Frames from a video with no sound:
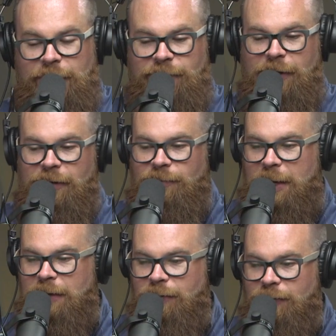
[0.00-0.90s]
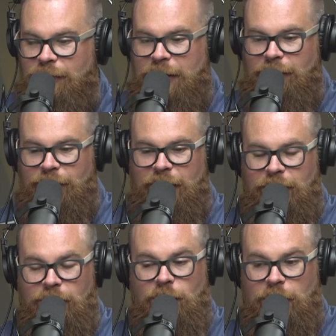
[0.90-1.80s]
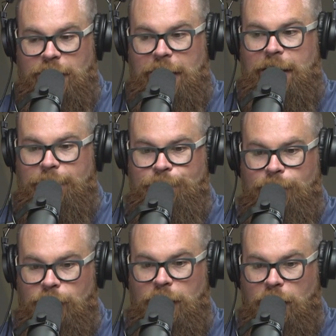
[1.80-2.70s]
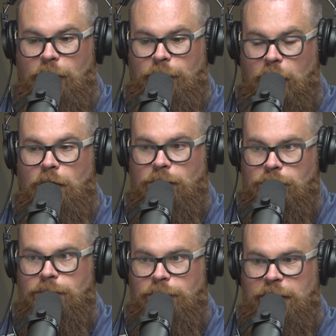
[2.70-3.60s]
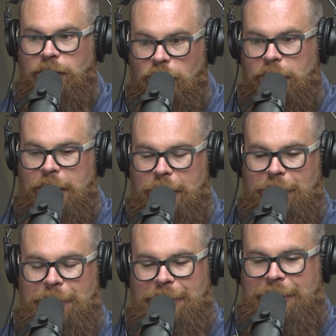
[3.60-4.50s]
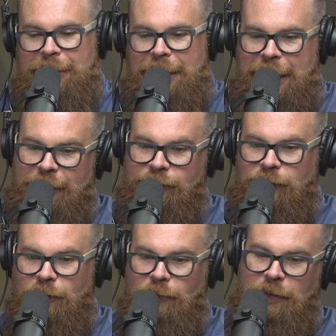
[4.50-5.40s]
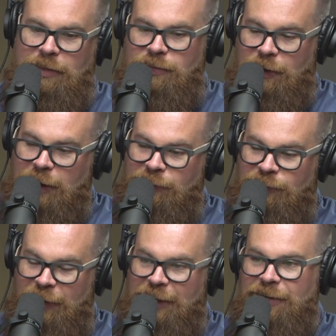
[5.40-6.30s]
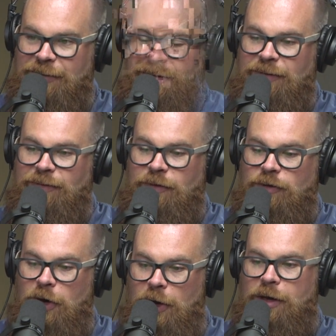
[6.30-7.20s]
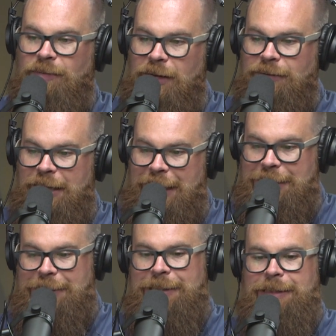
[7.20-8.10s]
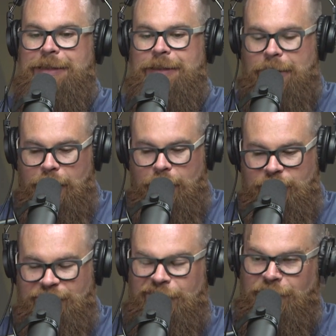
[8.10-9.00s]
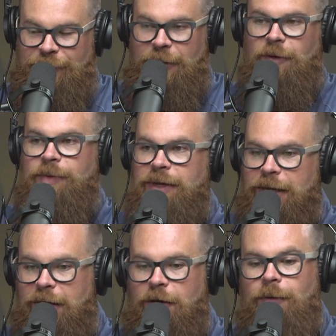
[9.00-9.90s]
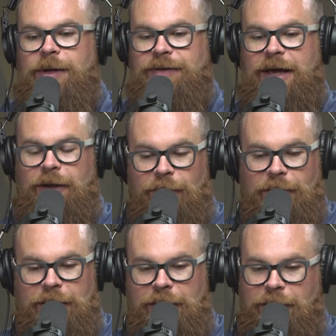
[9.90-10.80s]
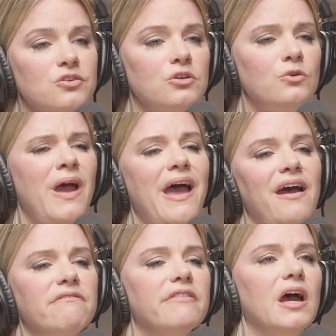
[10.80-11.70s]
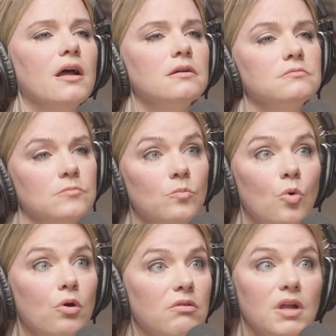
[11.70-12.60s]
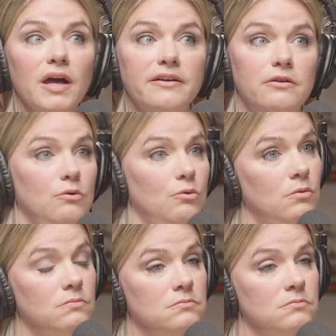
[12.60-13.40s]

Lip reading: that's his main thing is you're gonna die. Go. Go now. And so as fun as it is to talk about that, the self-help and the get-go mentality, you have that more than I do.